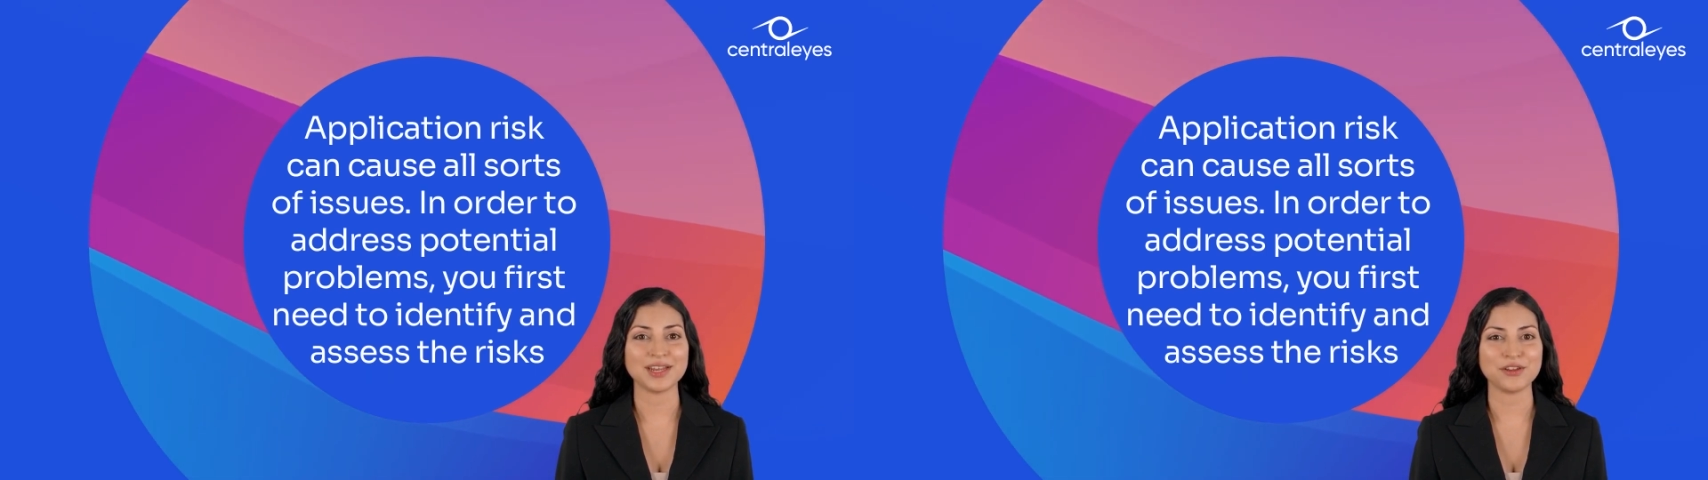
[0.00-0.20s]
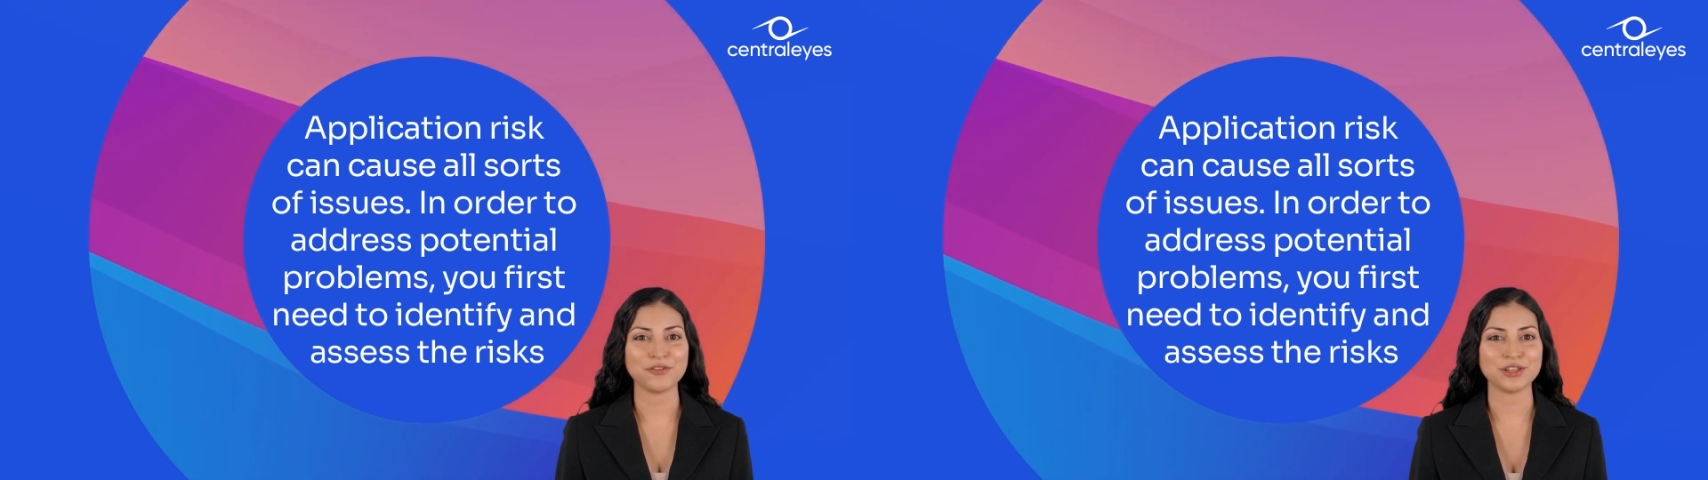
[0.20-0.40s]

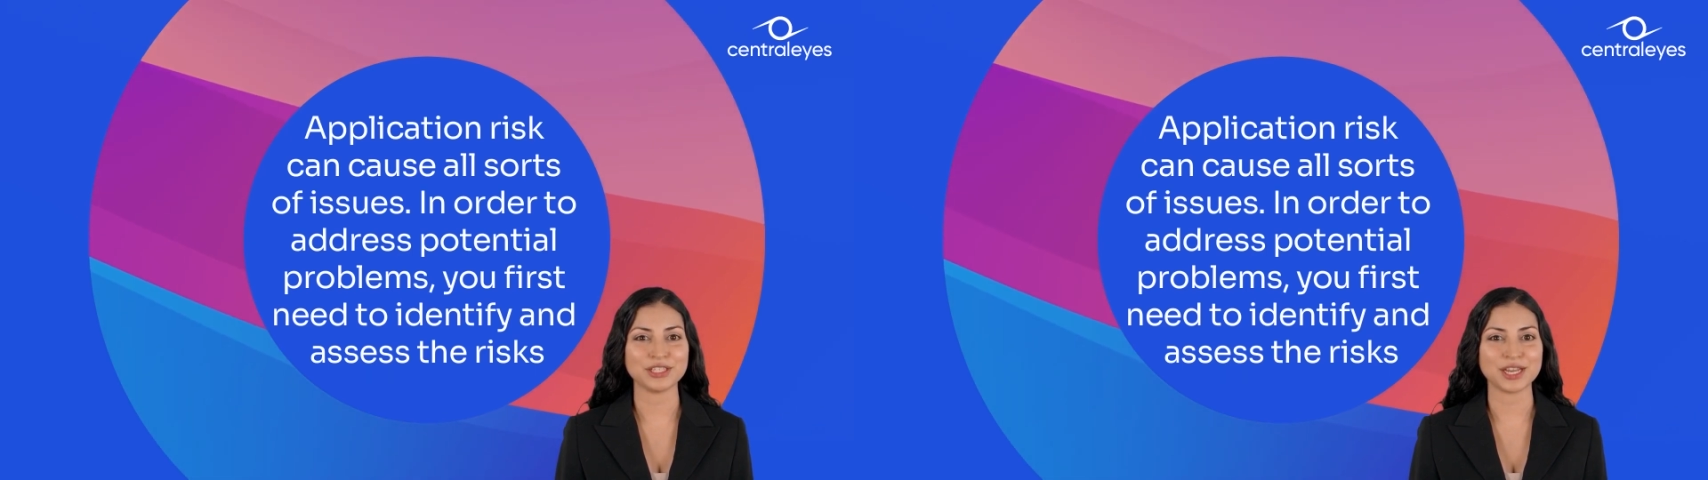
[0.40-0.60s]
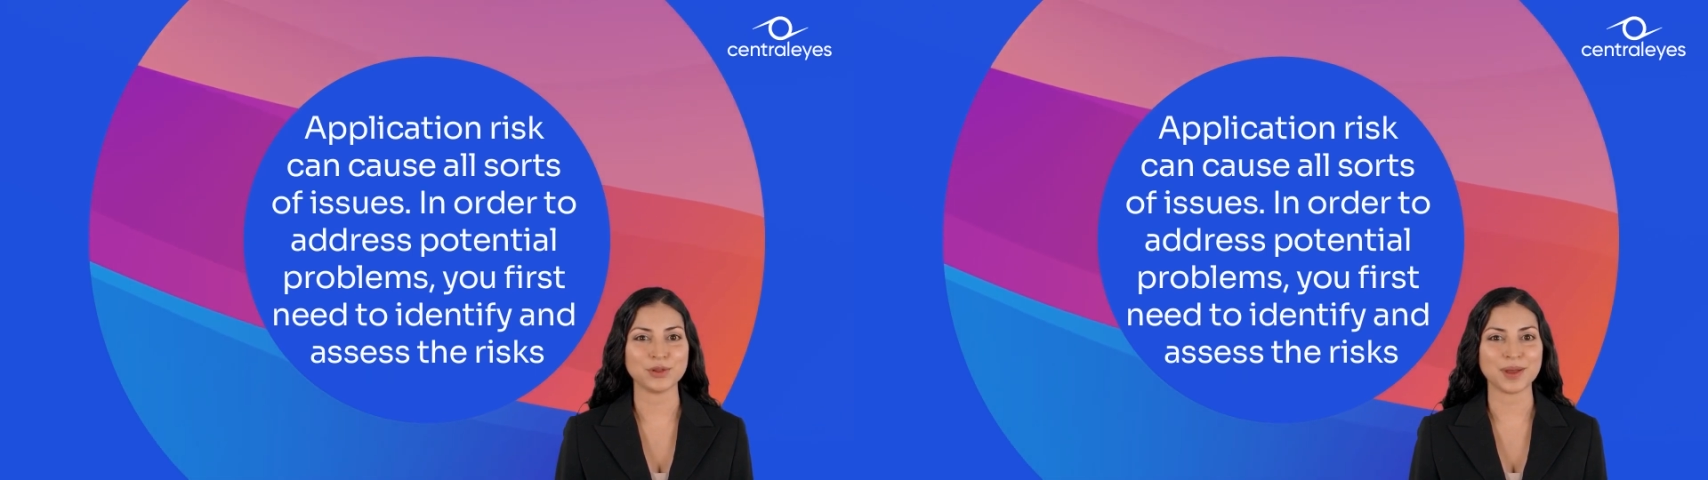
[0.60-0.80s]
you
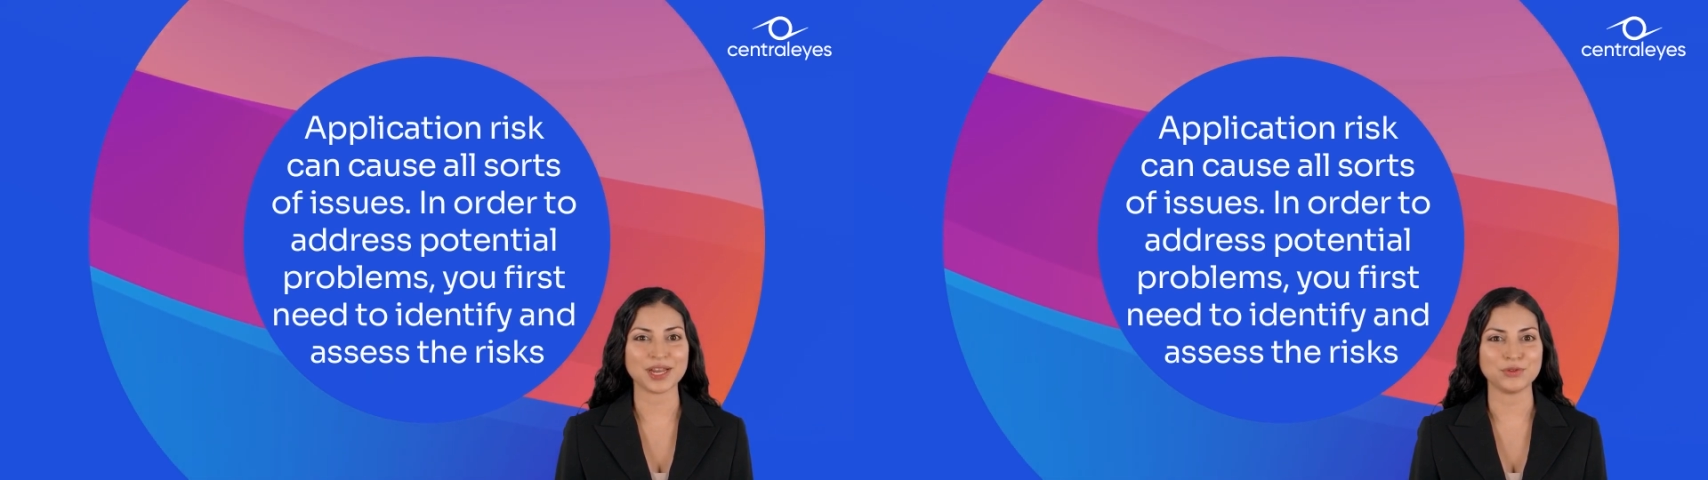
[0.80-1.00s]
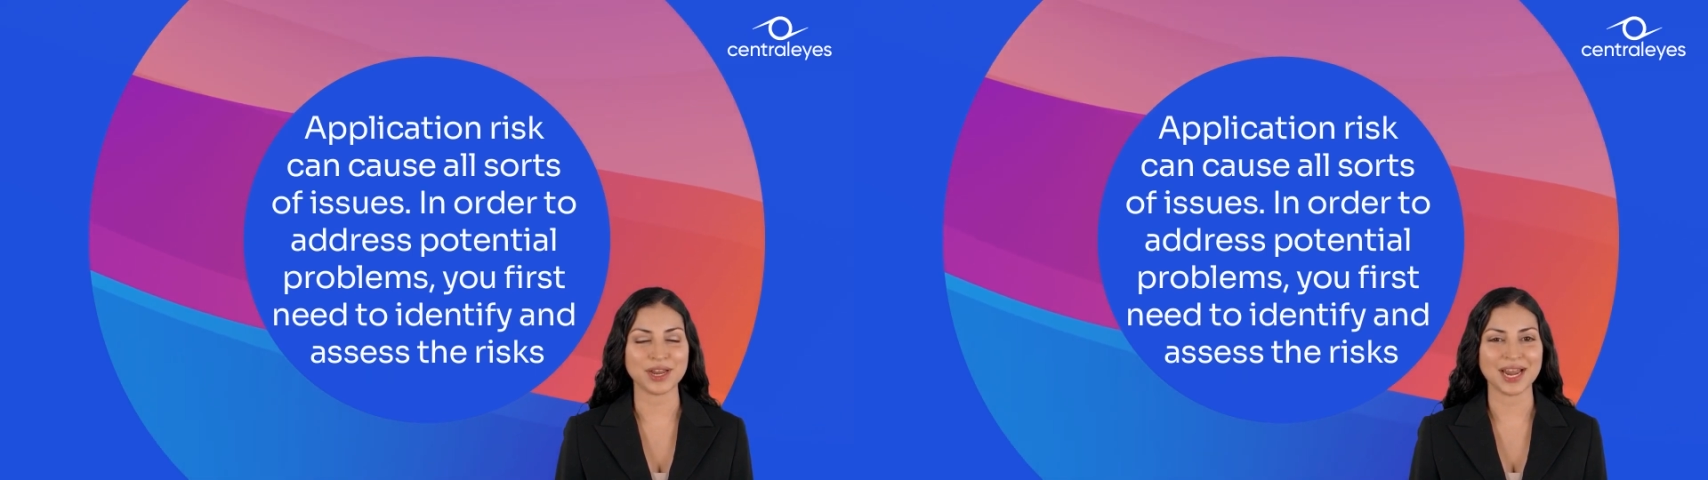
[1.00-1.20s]
first need a way
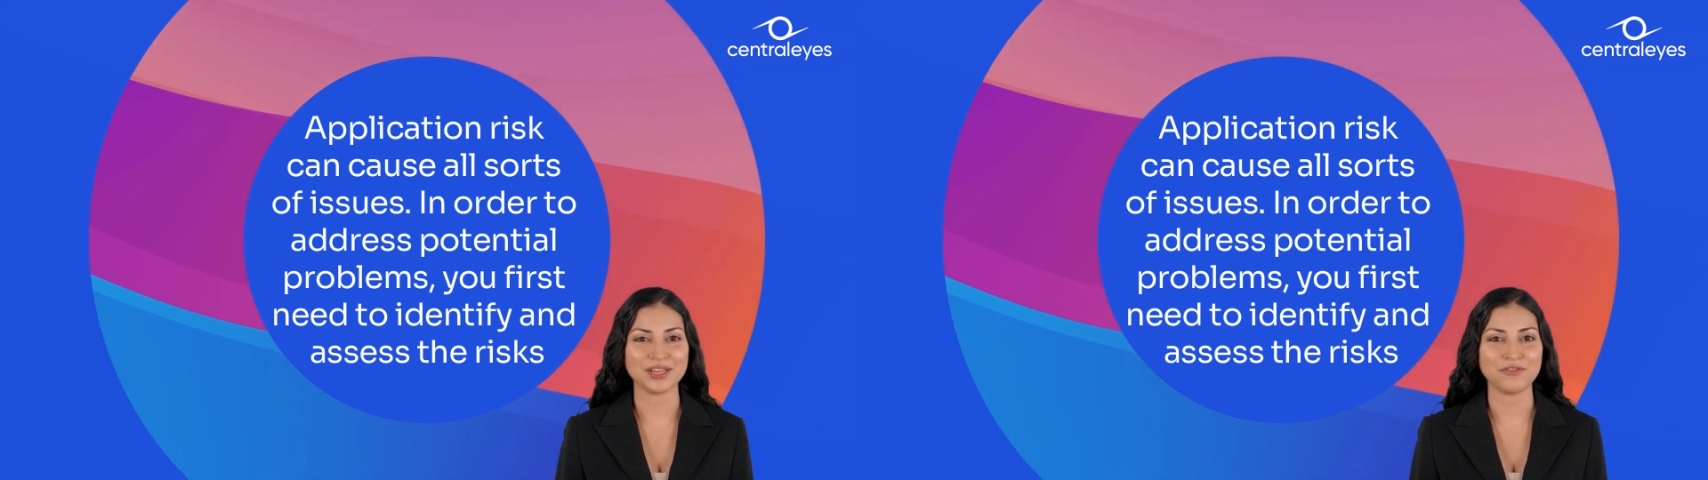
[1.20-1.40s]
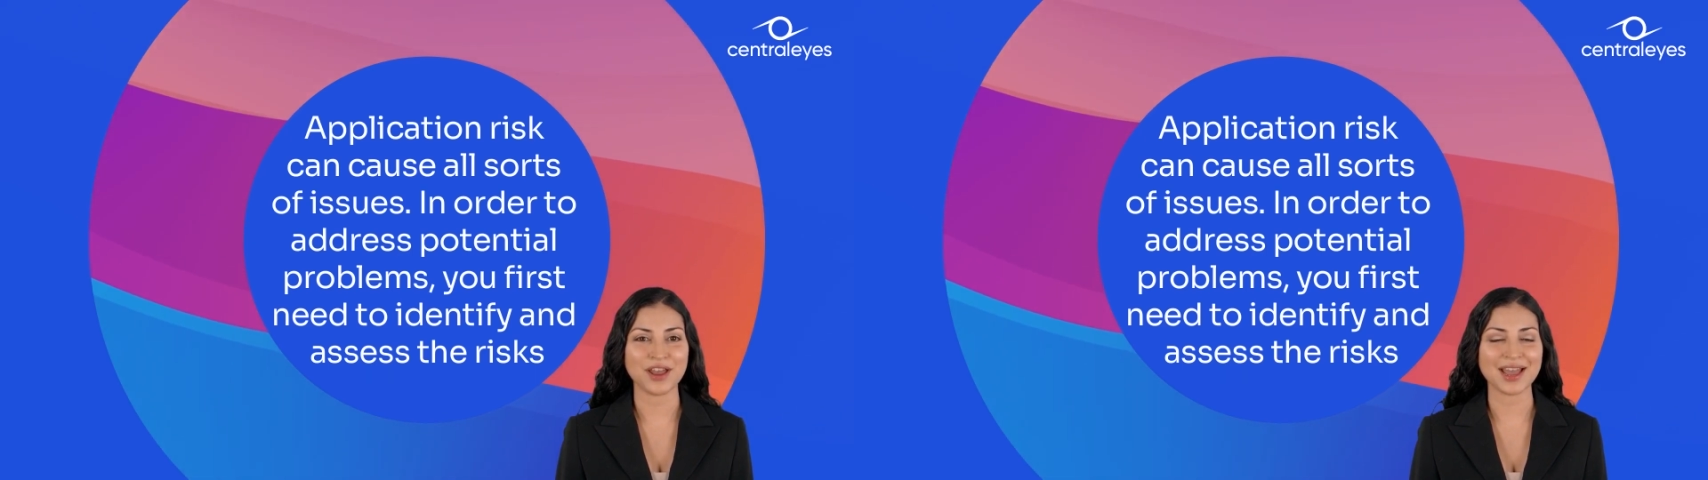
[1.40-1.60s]
to
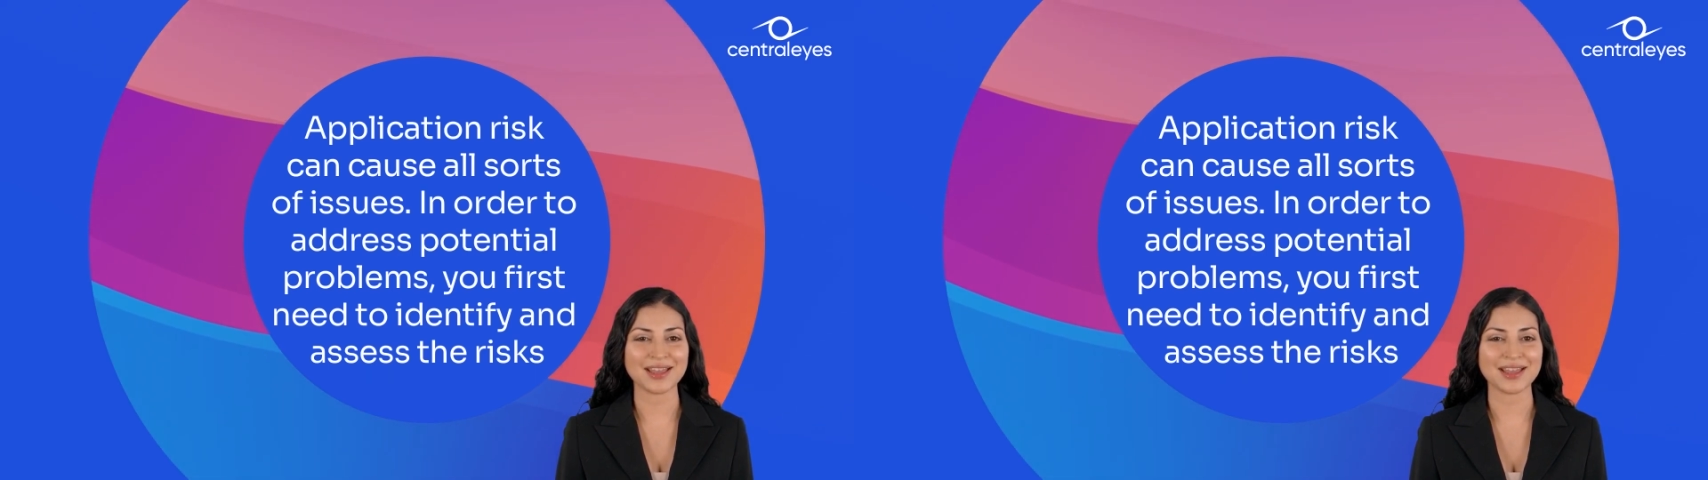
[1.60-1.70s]
identify